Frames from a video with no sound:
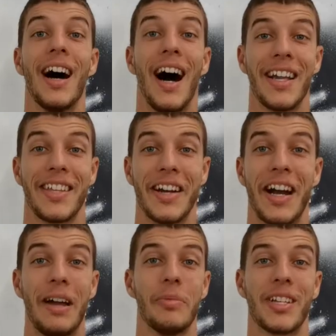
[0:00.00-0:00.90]
Hi there,
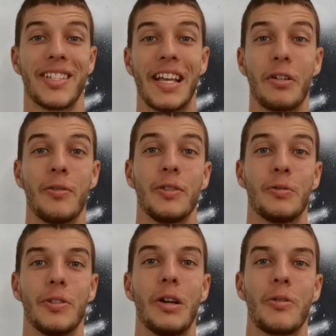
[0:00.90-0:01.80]
I'm Nick Senkov and
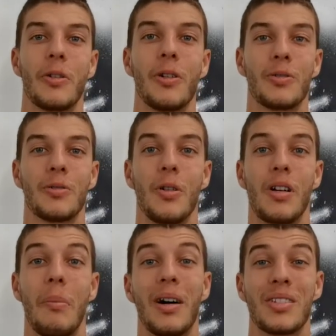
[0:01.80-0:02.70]
today we're going to talk
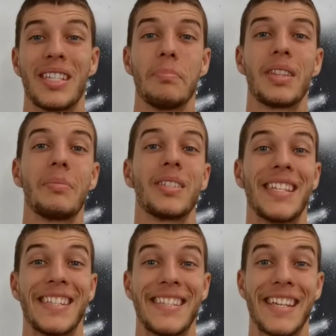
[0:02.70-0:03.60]
about symptoms
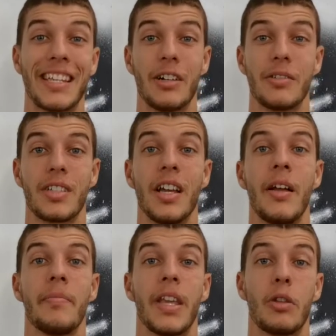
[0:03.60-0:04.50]
and signals.
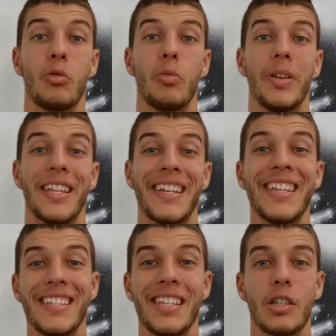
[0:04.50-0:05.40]
It will be the
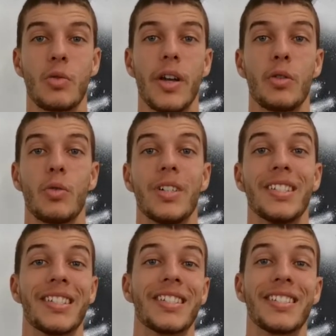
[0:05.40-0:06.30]
easiest way to
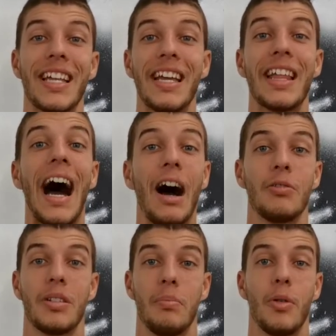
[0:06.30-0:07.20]
understand how
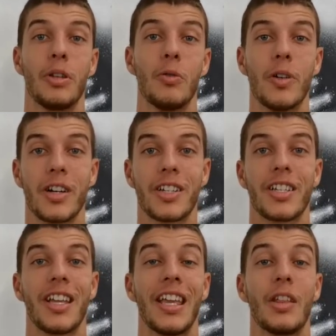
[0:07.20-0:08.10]
the body works
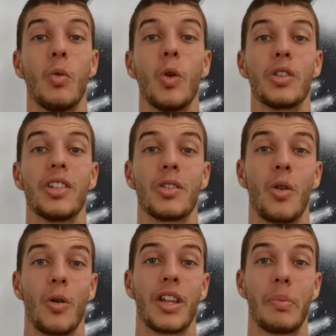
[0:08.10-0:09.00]
and what is
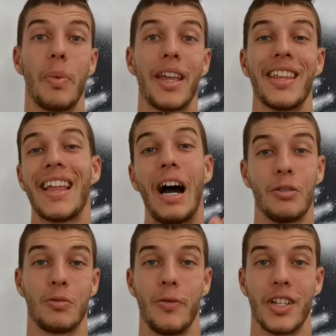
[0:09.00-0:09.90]
chronic pain and how
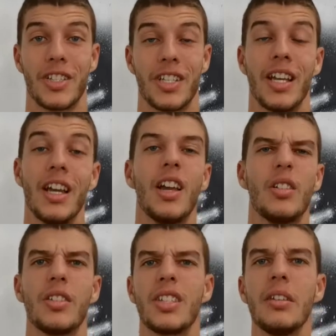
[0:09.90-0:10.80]
to fix it.
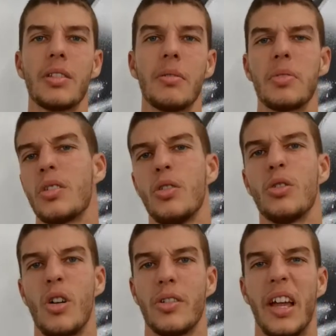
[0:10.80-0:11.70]
The symptoms, you
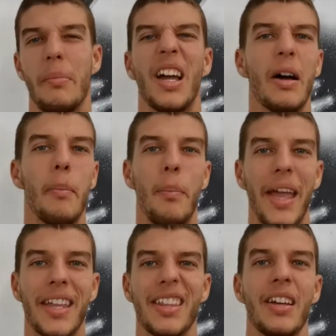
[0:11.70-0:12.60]
know them.
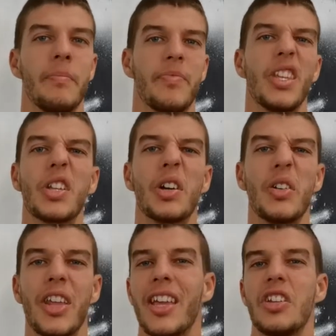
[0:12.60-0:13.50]
Pain, disc
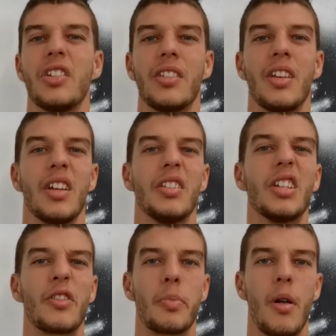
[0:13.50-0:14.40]
herniation,
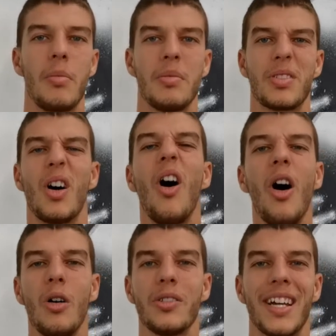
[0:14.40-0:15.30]
nerve problems,
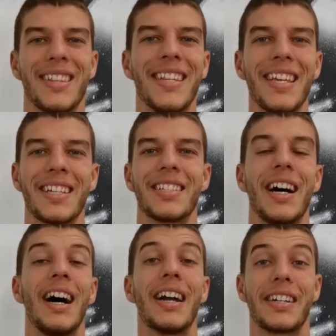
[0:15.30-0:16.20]
all that things
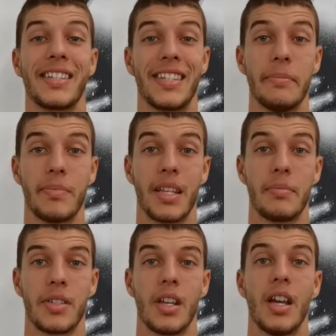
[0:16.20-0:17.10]
are
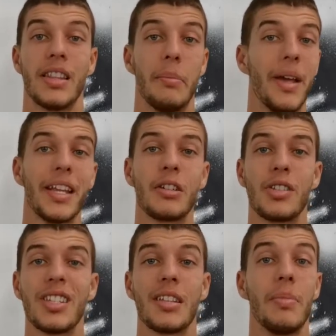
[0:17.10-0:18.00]
symptoms. The medical
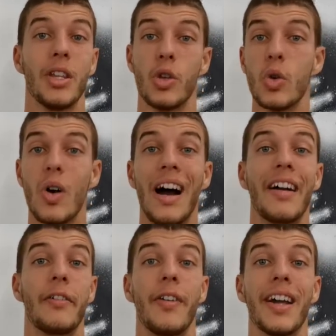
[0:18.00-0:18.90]
system and you
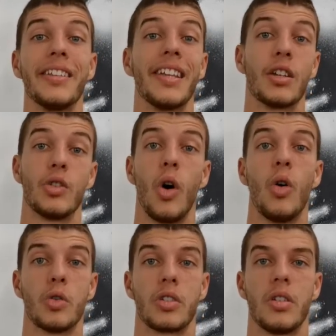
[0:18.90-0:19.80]
are fighting those.